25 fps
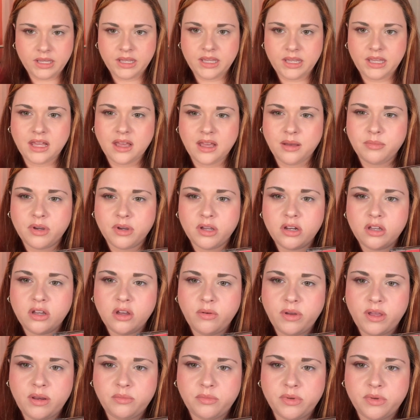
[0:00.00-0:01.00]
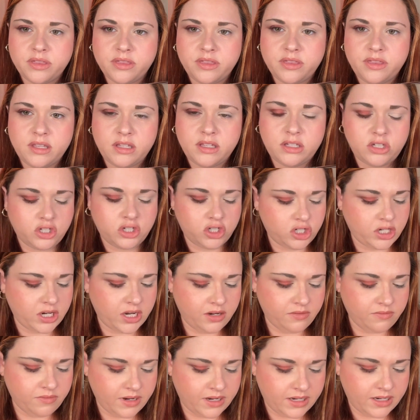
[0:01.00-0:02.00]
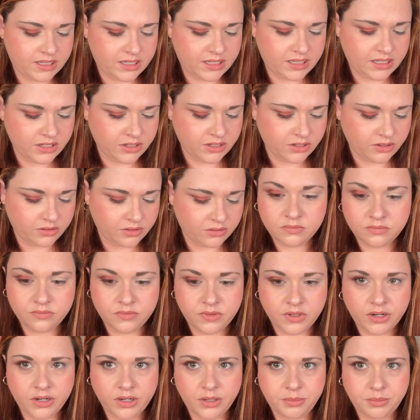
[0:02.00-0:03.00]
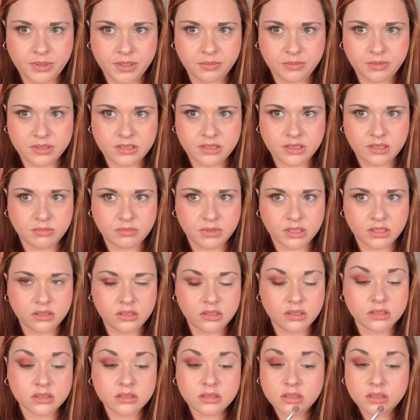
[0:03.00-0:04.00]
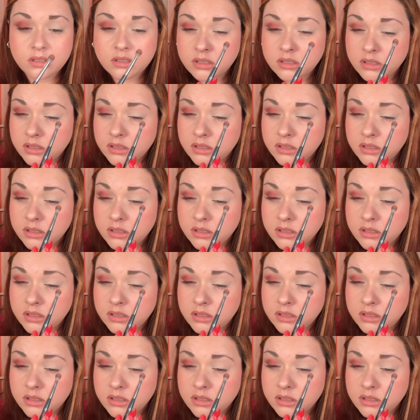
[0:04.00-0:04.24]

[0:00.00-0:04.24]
And I'm going to go in with this shade right here. Very pigmented, my goodness.